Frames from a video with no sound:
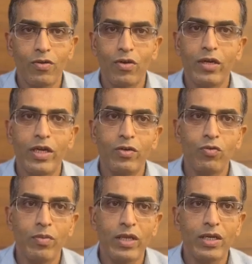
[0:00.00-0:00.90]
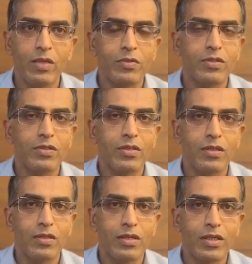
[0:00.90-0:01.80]
or day 2, many times
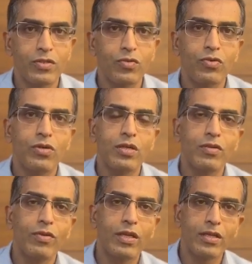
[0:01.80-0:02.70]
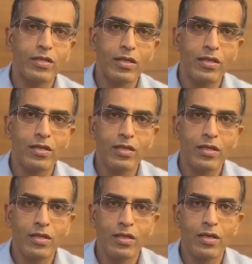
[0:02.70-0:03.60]
the test do not reveal anything.
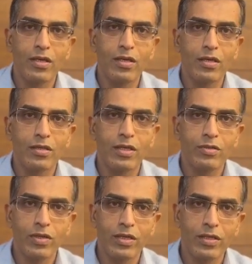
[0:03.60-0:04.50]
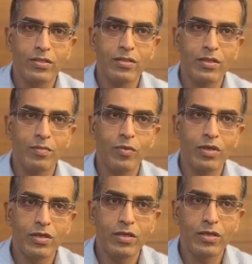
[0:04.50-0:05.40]
That's why it is
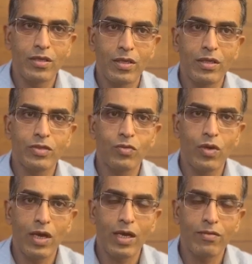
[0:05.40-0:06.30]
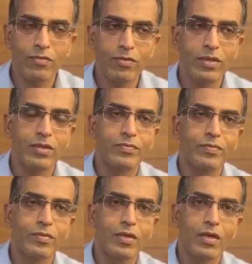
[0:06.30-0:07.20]
important, unless you have
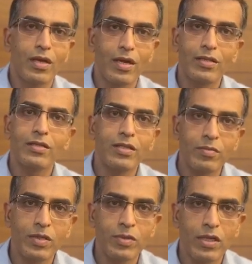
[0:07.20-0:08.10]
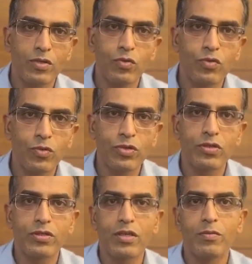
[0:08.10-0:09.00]
other symptoms like loose
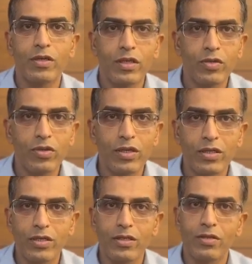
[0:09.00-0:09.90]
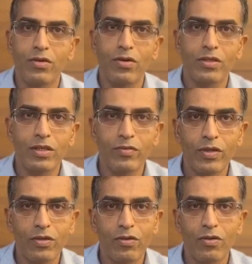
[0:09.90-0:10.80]
motions or burning urination or
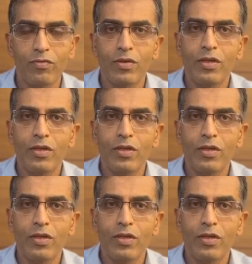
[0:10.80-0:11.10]
severe cough,